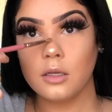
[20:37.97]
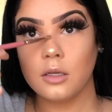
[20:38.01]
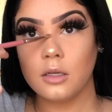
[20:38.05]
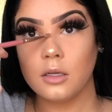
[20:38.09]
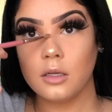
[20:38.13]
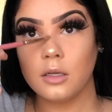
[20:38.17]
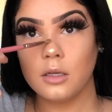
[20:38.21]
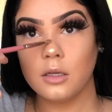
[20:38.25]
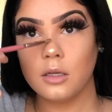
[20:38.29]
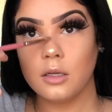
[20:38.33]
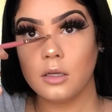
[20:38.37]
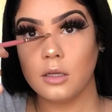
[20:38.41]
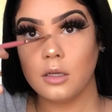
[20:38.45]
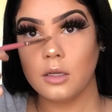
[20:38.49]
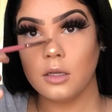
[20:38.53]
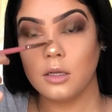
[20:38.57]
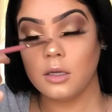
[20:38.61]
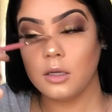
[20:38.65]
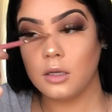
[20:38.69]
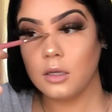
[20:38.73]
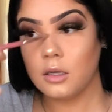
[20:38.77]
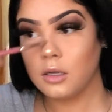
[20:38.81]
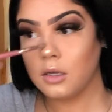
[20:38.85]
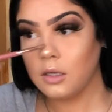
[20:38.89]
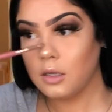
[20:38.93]

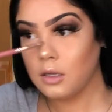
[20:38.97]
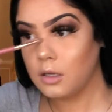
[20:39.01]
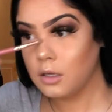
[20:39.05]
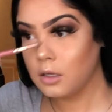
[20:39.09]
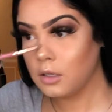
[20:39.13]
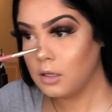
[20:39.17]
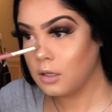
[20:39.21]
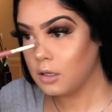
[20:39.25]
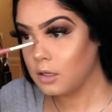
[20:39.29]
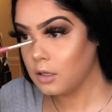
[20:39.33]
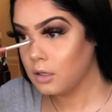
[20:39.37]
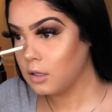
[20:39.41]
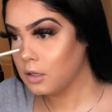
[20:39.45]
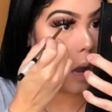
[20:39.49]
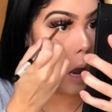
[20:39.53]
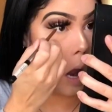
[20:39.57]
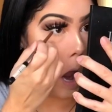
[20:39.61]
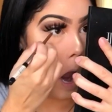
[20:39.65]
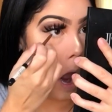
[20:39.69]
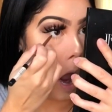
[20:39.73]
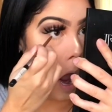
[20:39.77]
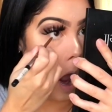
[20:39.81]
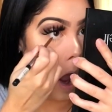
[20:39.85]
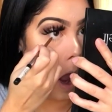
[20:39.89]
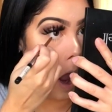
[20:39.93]

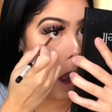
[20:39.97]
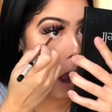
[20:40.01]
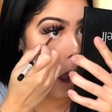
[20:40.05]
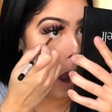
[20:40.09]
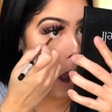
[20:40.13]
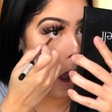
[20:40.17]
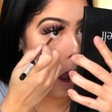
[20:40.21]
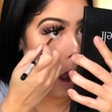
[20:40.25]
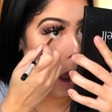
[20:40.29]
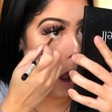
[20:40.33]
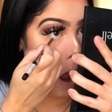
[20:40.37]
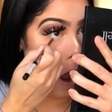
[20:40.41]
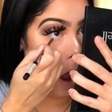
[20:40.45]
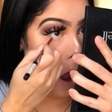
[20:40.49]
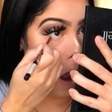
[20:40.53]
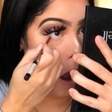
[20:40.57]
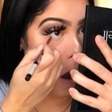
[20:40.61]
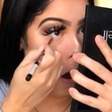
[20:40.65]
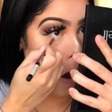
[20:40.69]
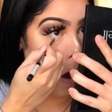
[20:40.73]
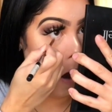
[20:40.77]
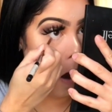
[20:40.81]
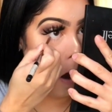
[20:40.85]
[no speech]